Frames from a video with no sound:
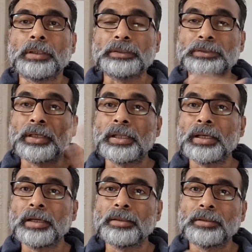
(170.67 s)

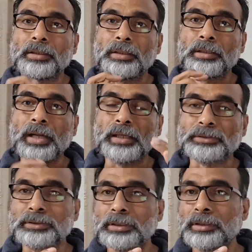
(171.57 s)
Yesterday,
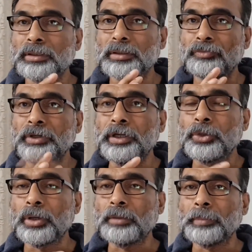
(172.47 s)
last
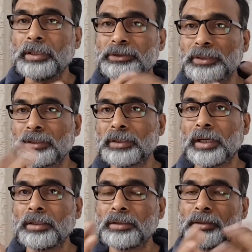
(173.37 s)
video, I mentioned
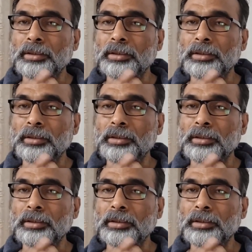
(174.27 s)
that